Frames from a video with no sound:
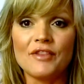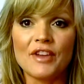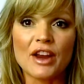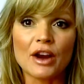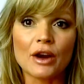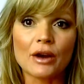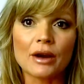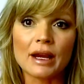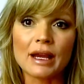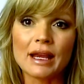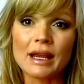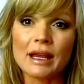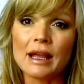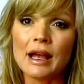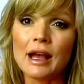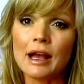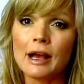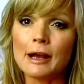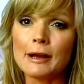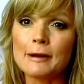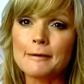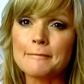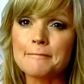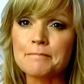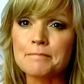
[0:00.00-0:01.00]
very
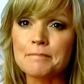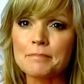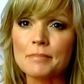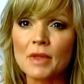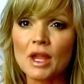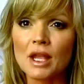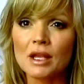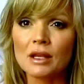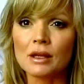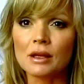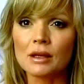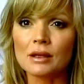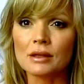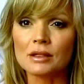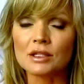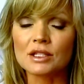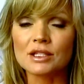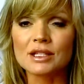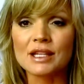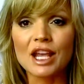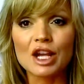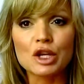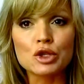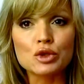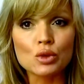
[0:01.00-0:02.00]

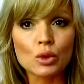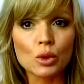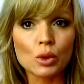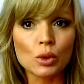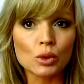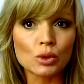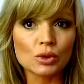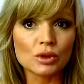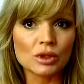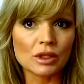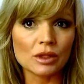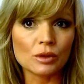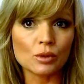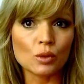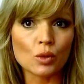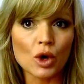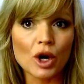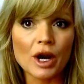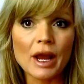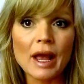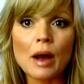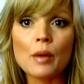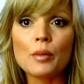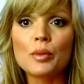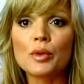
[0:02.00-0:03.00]
scheduled
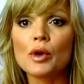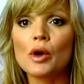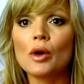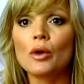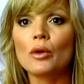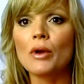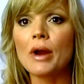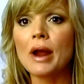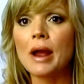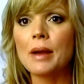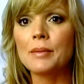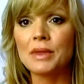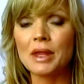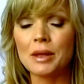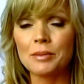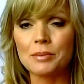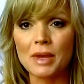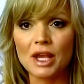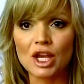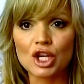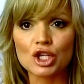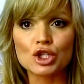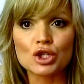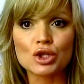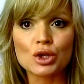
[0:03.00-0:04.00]
workout program that
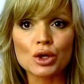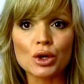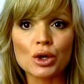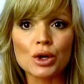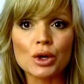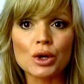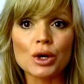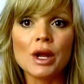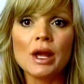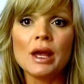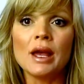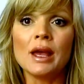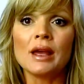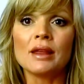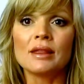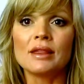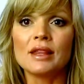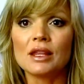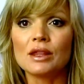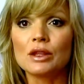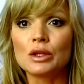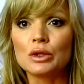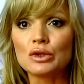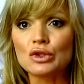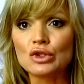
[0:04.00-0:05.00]
makes sure
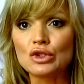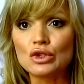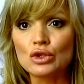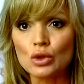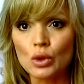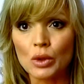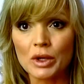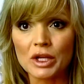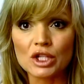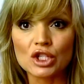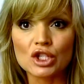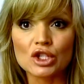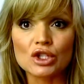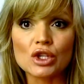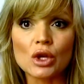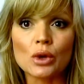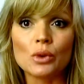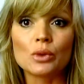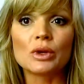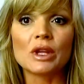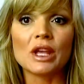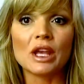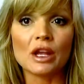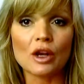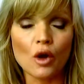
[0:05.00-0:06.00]
that those joints
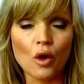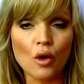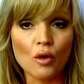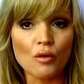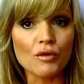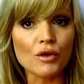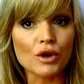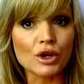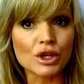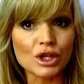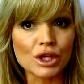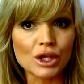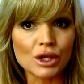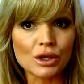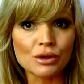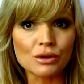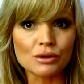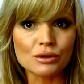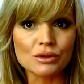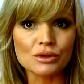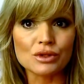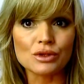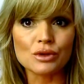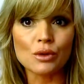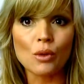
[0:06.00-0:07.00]
don't get
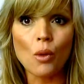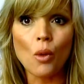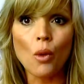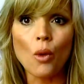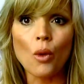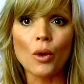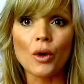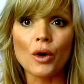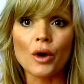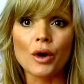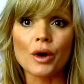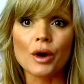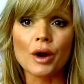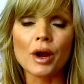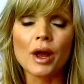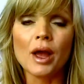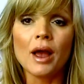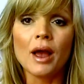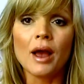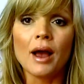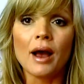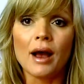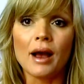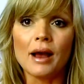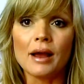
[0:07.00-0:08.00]
overused or
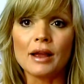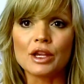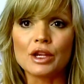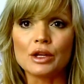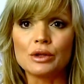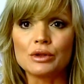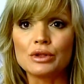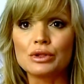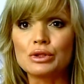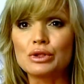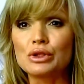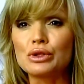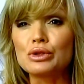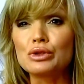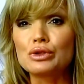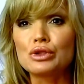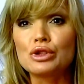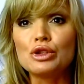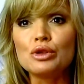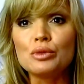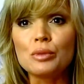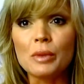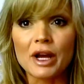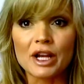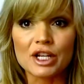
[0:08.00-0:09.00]
you do
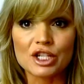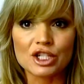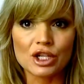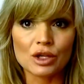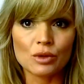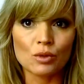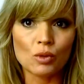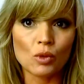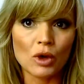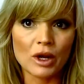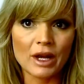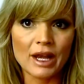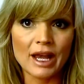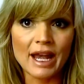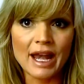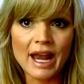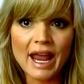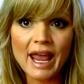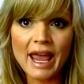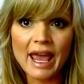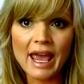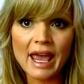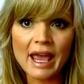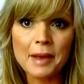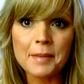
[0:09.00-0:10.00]
too much in one
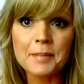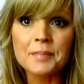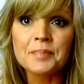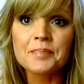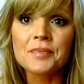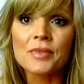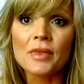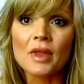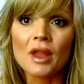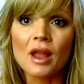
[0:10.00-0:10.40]
day